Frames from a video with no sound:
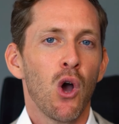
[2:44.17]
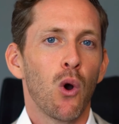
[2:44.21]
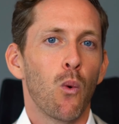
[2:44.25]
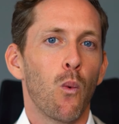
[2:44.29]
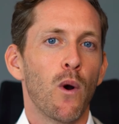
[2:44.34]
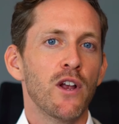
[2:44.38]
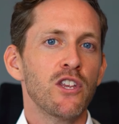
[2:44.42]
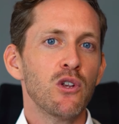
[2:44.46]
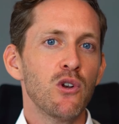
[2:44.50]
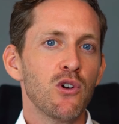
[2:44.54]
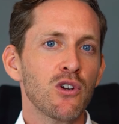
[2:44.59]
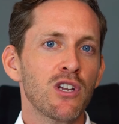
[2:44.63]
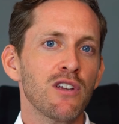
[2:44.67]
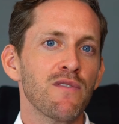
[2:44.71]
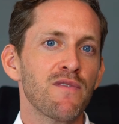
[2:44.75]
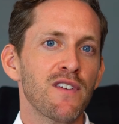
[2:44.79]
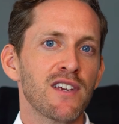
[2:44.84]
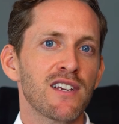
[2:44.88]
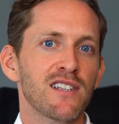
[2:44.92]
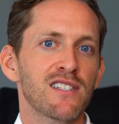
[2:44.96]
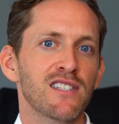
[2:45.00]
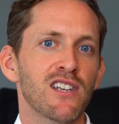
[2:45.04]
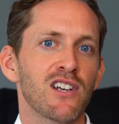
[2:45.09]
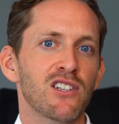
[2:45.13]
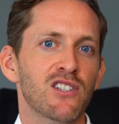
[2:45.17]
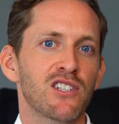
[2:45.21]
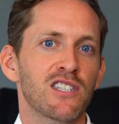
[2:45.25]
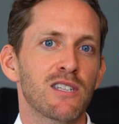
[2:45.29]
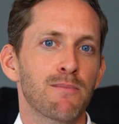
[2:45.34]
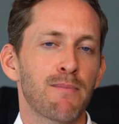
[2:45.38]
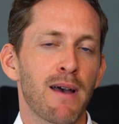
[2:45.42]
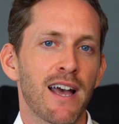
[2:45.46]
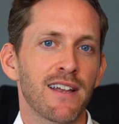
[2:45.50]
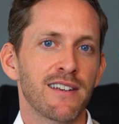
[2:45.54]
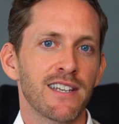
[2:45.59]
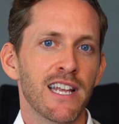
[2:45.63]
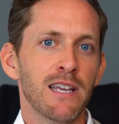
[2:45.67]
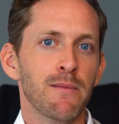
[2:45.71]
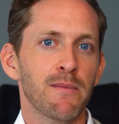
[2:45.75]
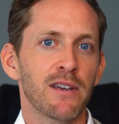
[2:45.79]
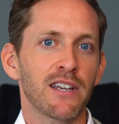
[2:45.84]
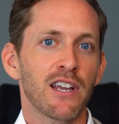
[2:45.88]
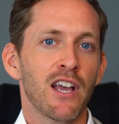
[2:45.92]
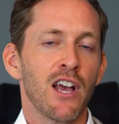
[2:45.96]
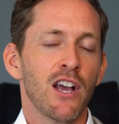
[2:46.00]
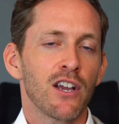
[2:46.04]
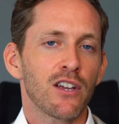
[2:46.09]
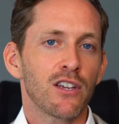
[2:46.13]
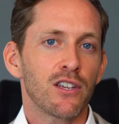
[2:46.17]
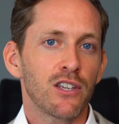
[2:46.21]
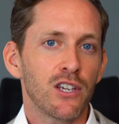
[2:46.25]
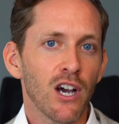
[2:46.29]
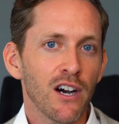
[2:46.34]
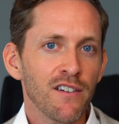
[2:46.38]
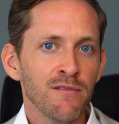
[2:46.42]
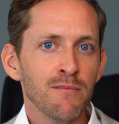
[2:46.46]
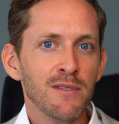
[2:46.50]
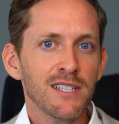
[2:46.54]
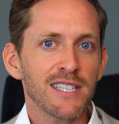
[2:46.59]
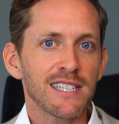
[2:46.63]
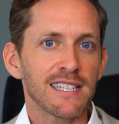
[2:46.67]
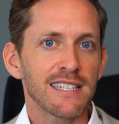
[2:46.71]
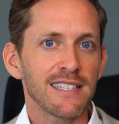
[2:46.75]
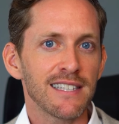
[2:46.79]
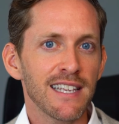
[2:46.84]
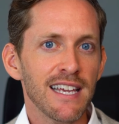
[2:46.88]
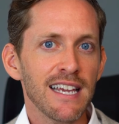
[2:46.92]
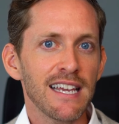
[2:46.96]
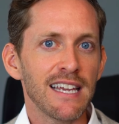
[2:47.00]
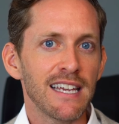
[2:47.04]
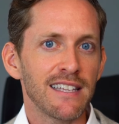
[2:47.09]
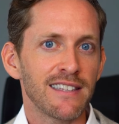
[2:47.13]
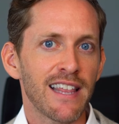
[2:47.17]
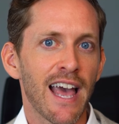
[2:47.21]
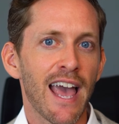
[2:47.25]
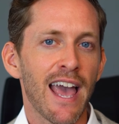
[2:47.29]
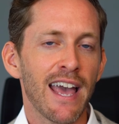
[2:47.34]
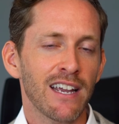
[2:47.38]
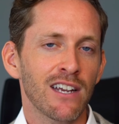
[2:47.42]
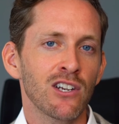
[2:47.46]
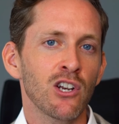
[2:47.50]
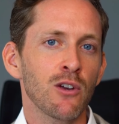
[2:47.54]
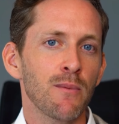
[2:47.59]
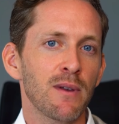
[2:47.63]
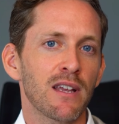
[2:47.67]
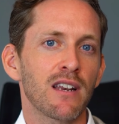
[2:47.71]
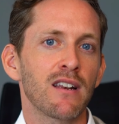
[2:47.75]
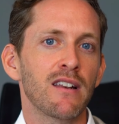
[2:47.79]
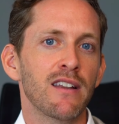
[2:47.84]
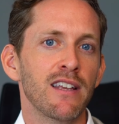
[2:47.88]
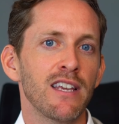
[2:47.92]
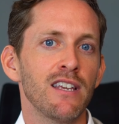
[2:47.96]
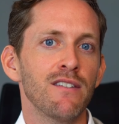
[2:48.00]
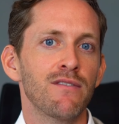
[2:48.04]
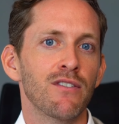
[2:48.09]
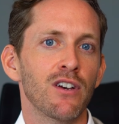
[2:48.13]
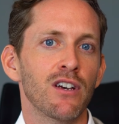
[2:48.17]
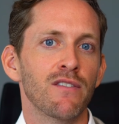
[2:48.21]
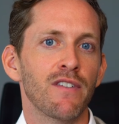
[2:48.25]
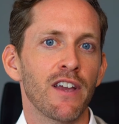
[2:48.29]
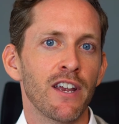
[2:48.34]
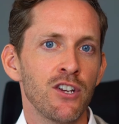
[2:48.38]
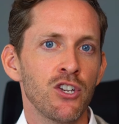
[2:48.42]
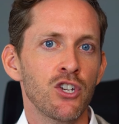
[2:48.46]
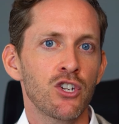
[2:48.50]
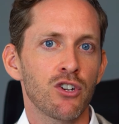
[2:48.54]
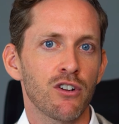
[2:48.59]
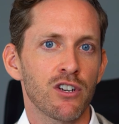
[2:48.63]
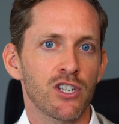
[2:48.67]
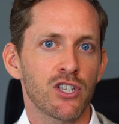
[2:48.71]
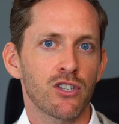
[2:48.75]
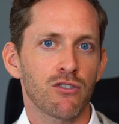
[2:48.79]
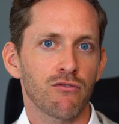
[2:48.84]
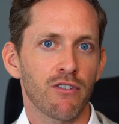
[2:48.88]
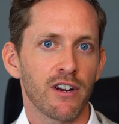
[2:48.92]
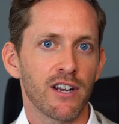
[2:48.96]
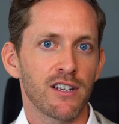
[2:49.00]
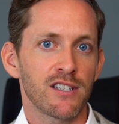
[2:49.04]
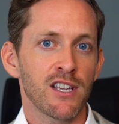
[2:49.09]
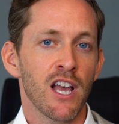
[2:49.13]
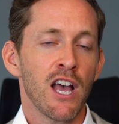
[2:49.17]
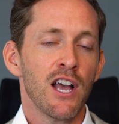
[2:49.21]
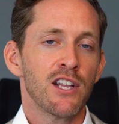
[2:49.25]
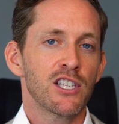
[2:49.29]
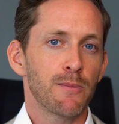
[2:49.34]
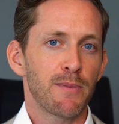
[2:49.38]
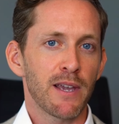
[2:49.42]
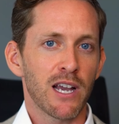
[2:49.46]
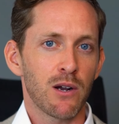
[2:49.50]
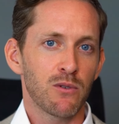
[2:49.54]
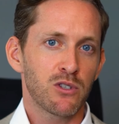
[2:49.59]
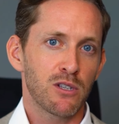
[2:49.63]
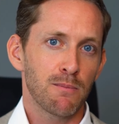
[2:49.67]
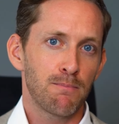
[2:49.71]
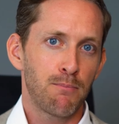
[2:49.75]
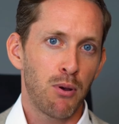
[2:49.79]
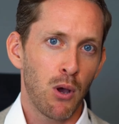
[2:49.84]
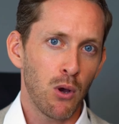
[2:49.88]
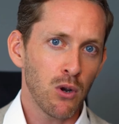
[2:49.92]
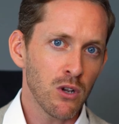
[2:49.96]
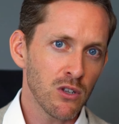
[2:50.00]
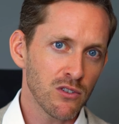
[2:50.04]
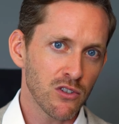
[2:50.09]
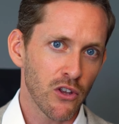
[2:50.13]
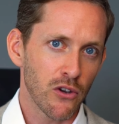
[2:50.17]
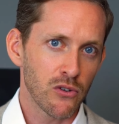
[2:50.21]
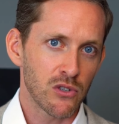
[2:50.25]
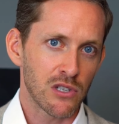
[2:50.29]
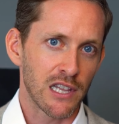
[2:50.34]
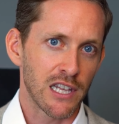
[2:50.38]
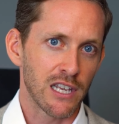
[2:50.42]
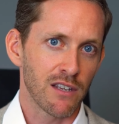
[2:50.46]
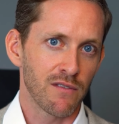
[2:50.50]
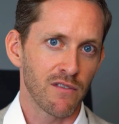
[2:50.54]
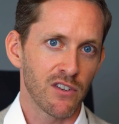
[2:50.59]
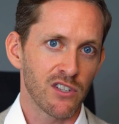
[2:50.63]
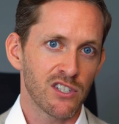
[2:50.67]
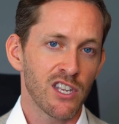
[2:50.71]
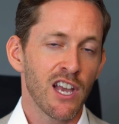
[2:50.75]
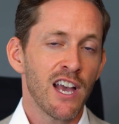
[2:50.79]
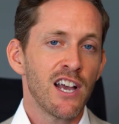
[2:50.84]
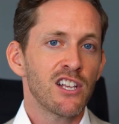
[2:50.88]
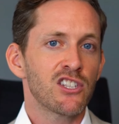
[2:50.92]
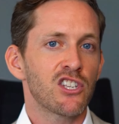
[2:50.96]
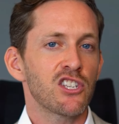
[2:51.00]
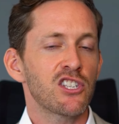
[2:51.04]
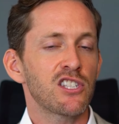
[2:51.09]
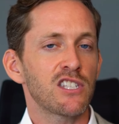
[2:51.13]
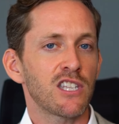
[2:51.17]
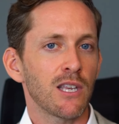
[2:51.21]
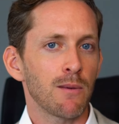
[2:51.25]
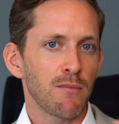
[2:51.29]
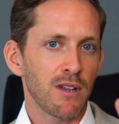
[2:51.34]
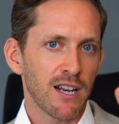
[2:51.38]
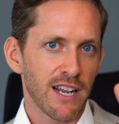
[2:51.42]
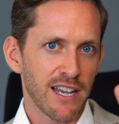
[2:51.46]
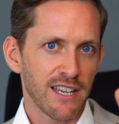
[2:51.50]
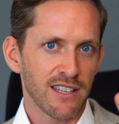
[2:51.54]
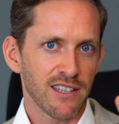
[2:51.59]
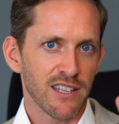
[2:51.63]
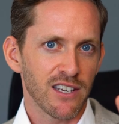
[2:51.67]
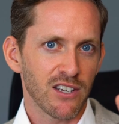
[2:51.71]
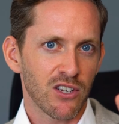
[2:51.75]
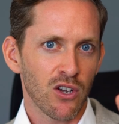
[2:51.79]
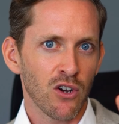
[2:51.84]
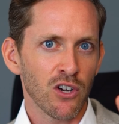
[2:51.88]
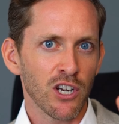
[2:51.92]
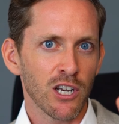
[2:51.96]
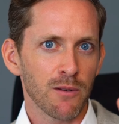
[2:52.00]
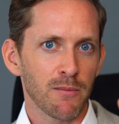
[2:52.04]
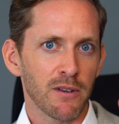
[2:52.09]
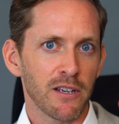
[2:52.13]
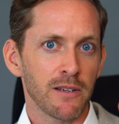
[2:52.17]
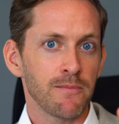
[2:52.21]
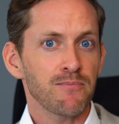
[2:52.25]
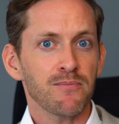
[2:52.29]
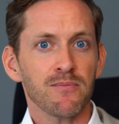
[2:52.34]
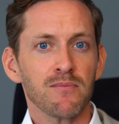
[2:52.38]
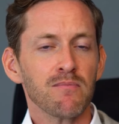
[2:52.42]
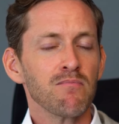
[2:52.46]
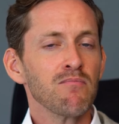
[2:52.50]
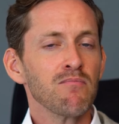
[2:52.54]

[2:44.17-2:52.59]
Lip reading: When you look at things such as the pandemic, governments need the economic lever of interest rates to be able to pull on those levers to stimulate the economy.